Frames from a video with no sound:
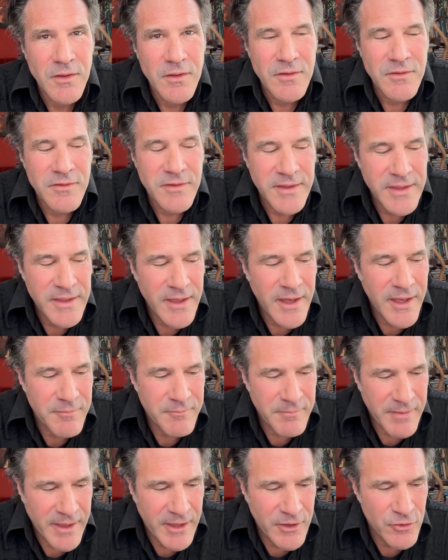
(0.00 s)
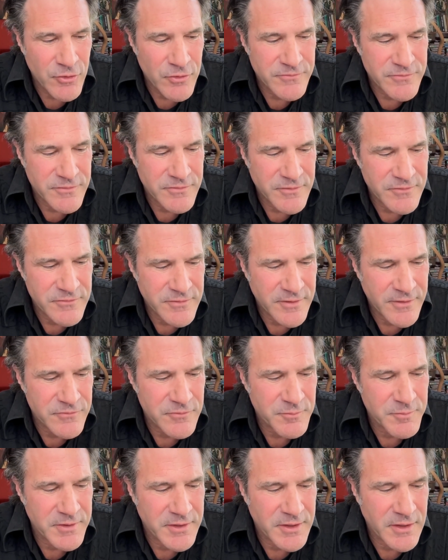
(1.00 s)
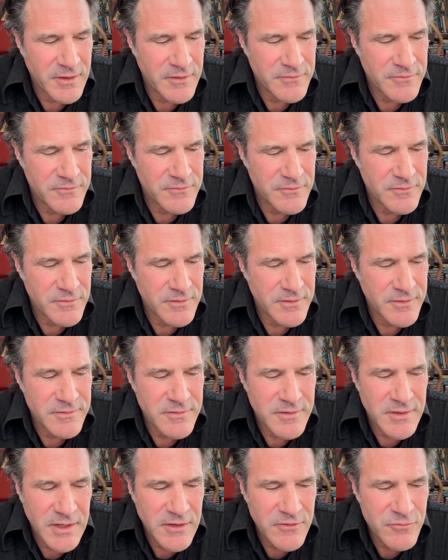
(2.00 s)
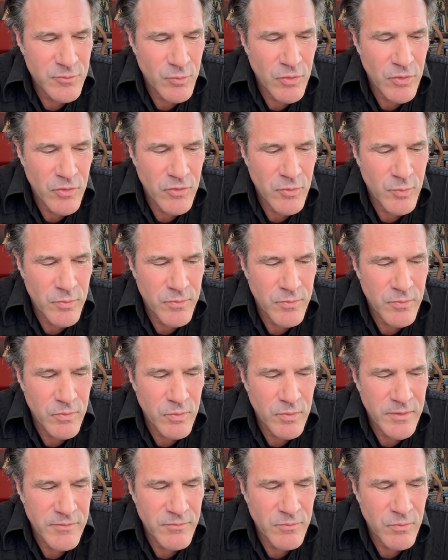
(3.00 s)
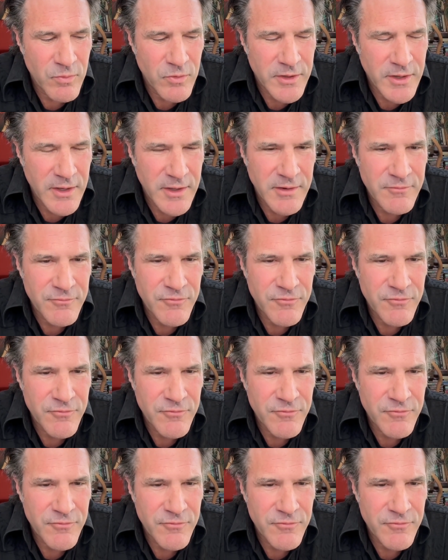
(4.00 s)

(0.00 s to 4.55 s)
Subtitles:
DEI matters in the sense because in today's world, we're kind of